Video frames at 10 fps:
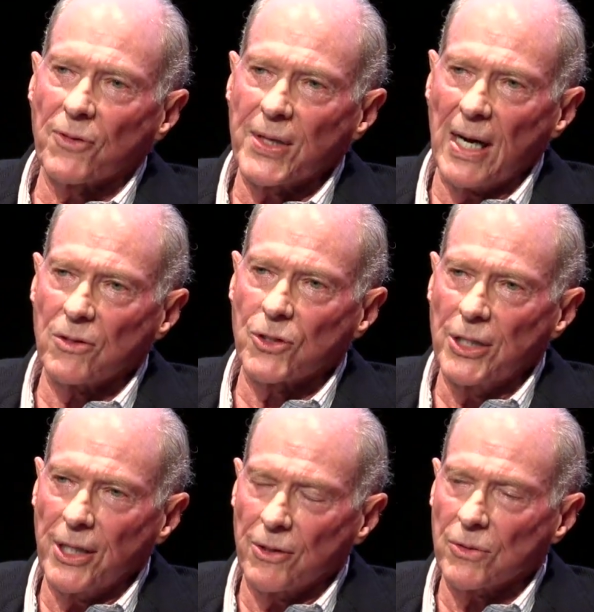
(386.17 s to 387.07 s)
thousand
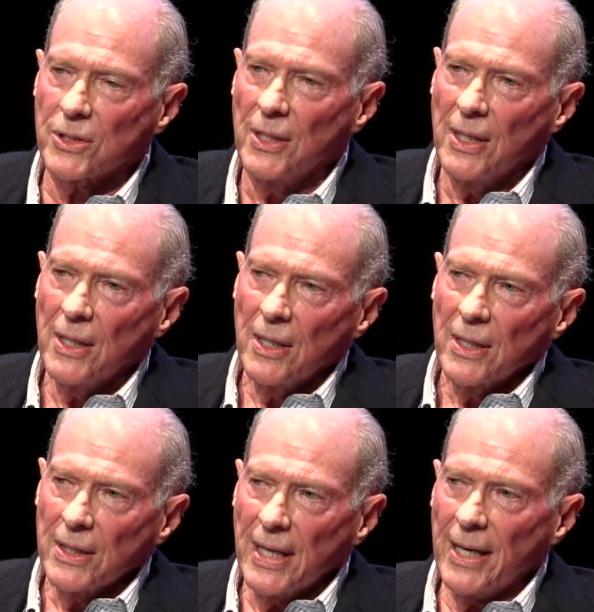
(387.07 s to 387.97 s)
years.
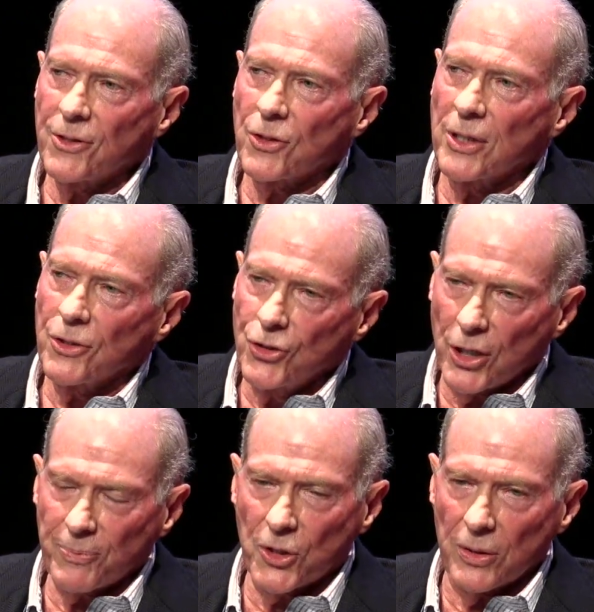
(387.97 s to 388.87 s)
The ancient
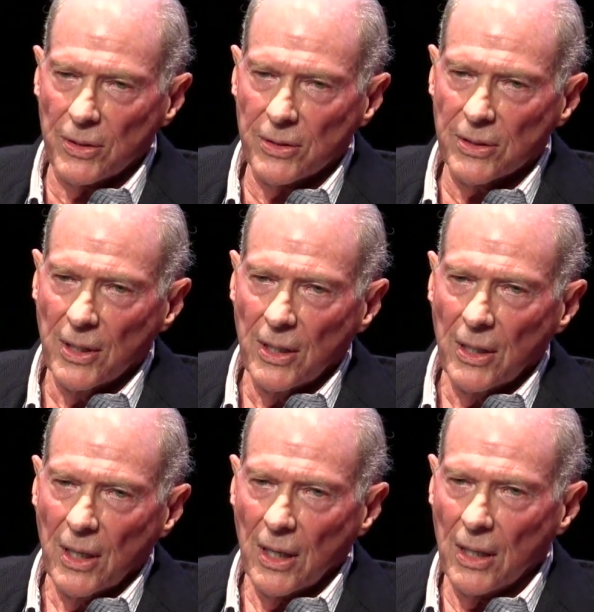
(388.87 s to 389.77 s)
Egyptians
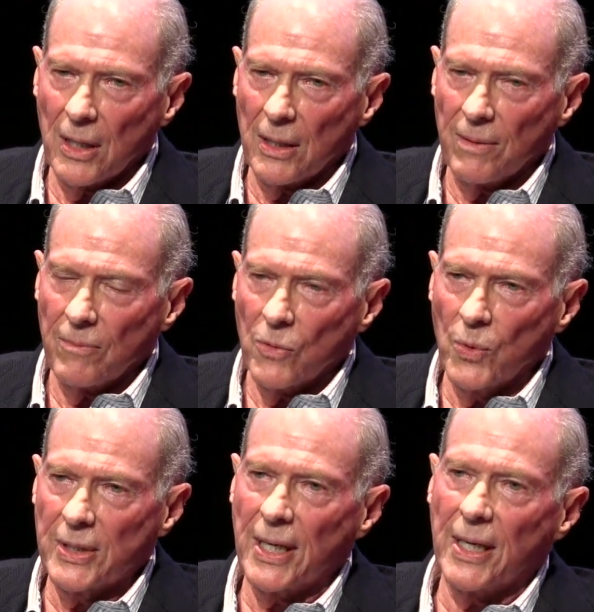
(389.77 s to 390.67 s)

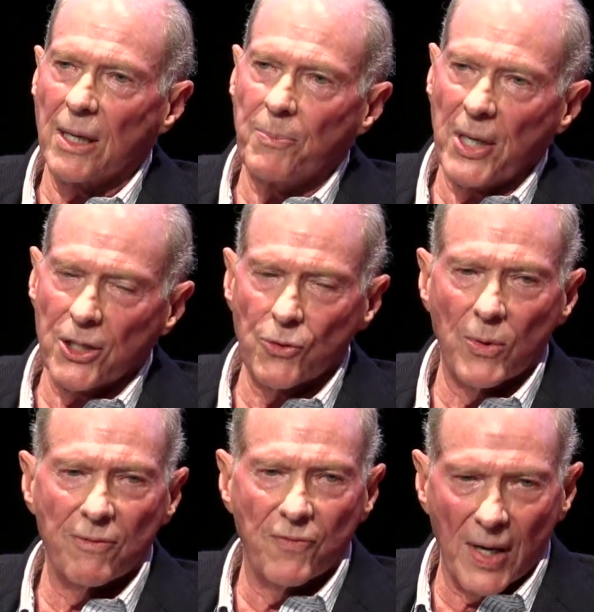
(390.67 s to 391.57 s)
would take a patient
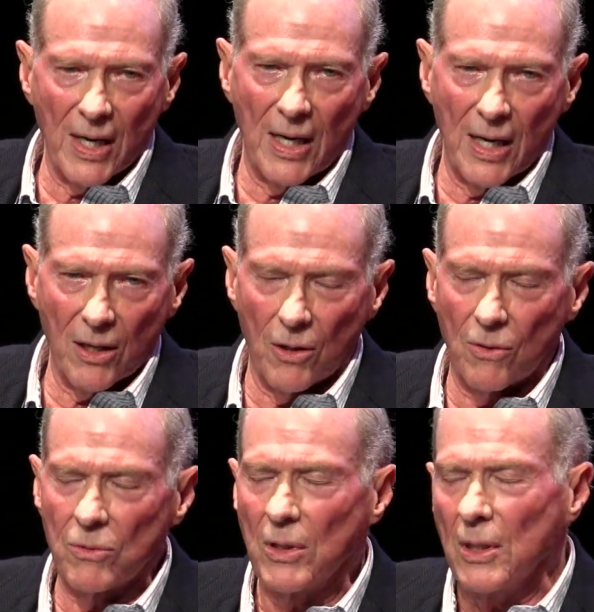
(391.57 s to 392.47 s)
with
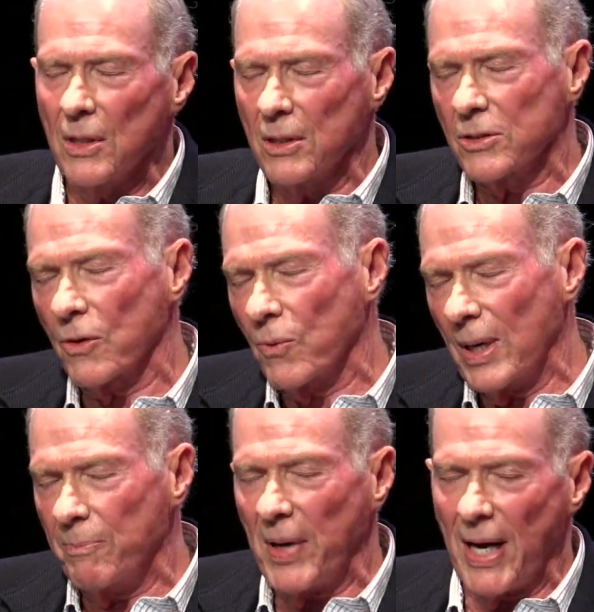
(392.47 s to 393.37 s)
vitiligo, these are
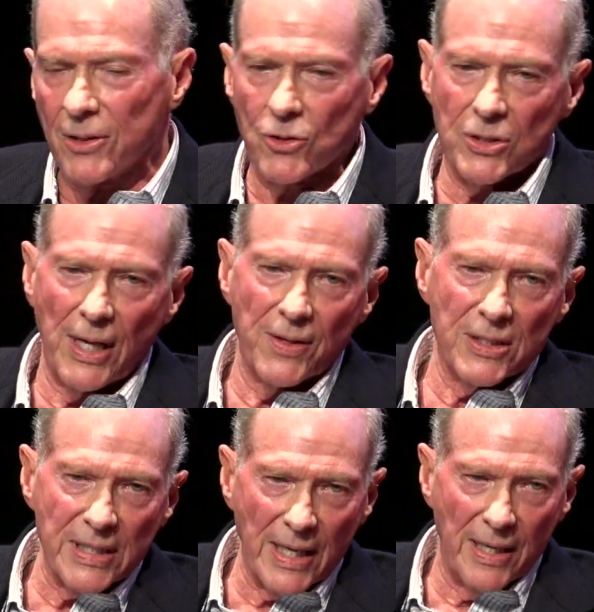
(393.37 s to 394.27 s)
white patches on the
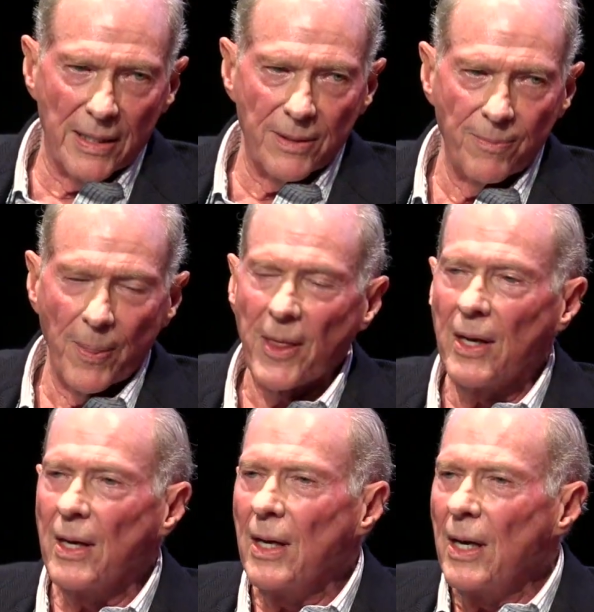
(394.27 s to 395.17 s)
skin,
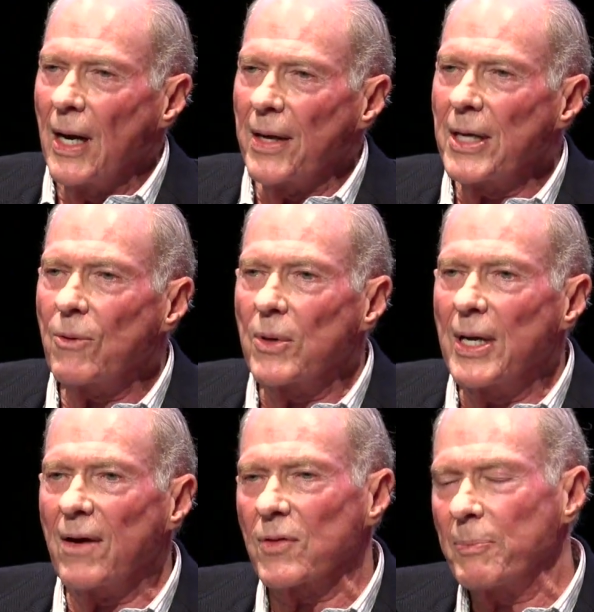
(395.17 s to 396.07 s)
and they would
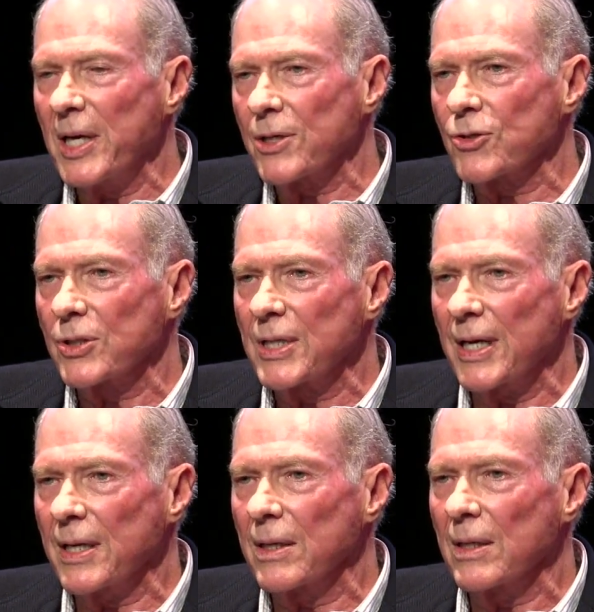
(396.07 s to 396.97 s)
have the patient
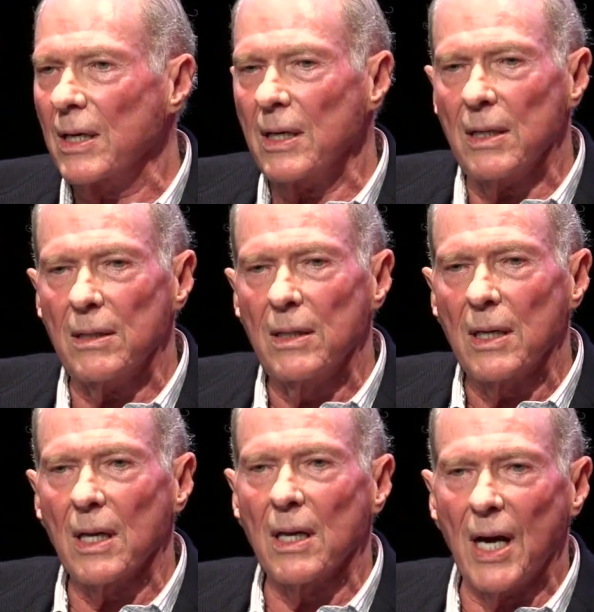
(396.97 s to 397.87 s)
take a
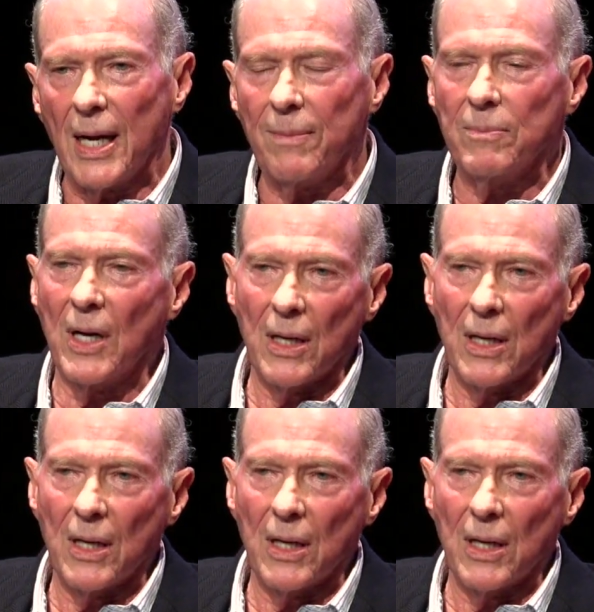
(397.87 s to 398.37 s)
lime